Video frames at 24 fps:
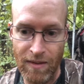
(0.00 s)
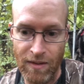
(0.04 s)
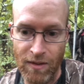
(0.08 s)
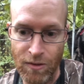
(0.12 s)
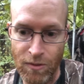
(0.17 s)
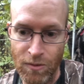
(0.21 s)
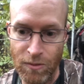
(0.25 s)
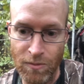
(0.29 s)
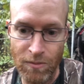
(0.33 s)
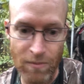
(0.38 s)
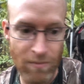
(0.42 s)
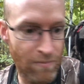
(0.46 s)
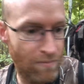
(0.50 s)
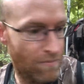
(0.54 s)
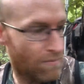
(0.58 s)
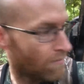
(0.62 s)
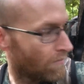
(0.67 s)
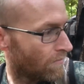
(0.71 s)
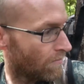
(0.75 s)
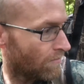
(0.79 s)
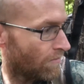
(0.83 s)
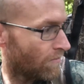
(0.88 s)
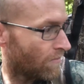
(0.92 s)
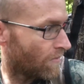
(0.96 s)
he'll
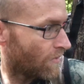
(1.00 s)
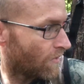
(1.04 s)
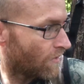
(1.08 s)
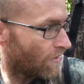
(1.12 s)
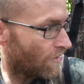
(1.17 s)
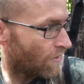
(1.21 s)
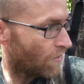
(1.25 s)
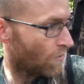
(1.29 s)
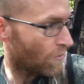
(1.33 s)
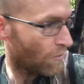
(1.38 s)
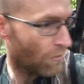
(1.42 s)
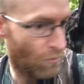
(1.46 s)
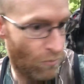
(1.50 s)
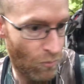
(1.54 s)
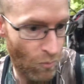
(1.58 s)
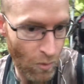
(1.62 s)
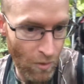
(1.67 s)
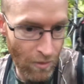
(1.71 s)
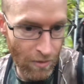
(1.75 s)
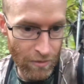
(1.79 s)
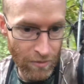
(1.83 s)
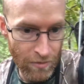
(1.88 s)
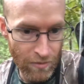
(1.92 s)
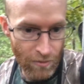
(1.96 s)
still
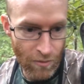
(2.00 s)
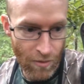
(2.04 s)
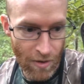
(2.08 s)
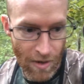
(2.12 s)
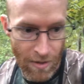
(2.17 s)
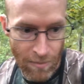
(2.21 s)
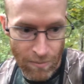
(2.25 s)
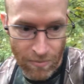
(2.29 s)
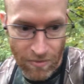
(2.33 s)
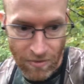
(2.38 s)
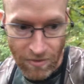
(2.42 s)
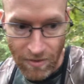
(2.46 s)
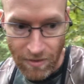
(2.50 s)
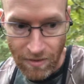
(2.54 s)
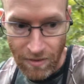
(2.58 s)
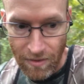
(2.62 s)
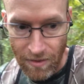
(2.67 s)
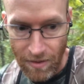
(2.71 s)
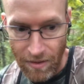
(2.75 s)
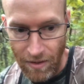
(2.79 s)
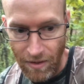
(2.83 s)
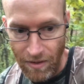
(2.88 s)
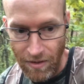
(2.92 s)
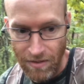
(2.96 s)
work scrapes
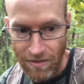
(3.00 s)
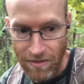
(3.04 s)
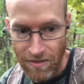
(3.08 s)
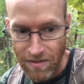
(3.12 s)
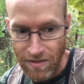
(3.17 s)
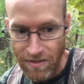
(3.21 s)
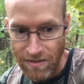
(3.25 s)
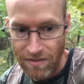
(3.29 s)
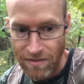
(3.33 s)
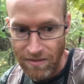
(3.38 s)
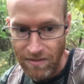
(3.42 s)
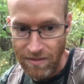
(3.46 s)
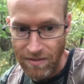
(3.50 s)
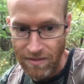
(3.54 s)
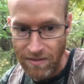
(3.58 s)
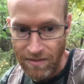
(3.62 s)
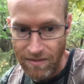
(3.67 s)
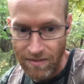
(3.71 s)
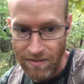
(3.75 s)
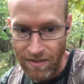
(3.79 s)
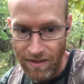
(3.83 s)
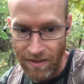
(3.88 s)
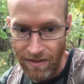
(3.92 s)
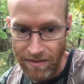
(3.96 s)
and
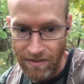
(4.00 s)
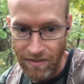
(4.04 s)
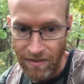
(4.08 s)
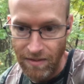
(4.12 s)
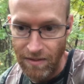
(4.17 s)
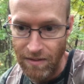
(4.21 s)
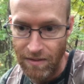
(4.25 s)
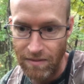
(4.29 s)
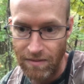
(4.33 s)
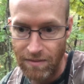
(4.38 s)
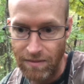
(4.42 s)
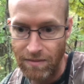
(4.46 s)
kind of